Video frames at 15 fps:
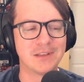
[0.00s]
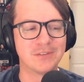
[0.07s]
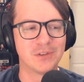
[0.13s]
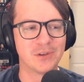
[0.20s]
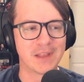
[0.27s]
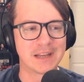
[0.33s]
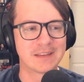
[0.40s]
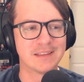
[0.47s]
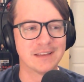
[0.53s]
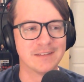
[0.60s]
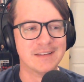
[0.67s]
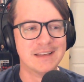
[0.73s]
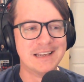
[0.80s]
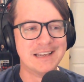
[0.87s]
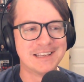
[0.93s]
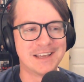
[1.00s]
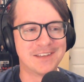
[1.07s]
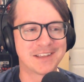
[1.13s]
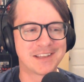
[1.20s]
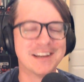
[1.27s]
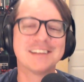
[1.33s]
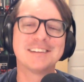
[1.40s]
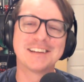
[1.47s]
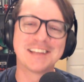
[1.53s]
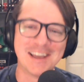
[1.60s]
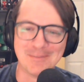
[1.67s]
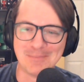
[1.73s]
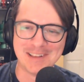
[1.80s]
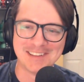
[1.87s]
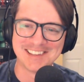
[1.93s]
So like the connected
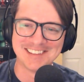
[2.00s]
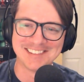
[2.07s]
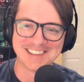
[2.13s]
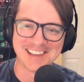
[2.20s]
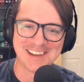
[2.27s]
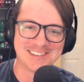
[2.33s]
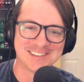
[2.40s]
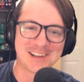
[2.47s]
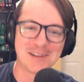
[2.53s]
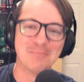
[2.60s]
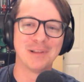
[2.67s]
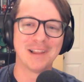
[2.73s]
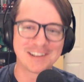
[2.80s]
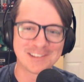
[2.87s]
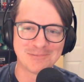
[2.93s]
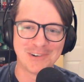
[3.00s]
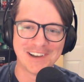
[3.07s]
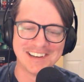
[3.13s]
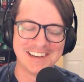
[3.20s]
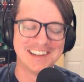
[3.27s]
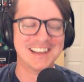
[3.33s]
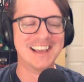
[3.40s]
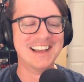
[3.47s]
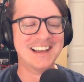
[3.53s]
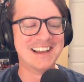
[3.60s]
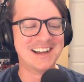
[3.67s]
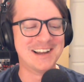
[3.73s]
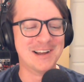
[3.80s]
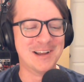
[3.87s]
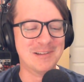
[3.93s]
campus is a complex one,
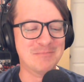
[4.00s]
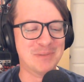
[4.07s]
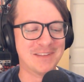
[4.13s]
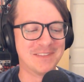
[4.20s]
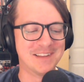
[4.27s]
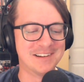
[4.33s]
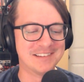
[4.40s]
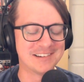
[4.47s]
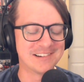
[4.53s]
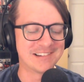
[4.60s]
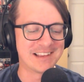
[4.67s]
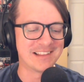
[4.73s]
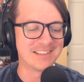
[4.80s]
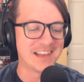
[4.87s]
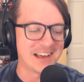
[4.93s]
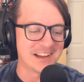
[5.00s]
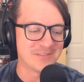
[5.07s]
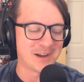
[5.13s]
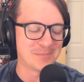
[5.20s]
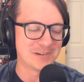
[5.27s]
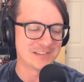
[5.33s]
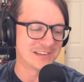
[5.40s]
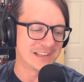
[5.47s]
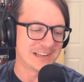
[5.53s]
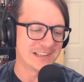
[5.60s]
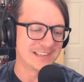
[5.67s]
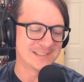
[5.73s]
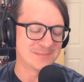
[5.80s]
but there's certainly a lot of opportunities and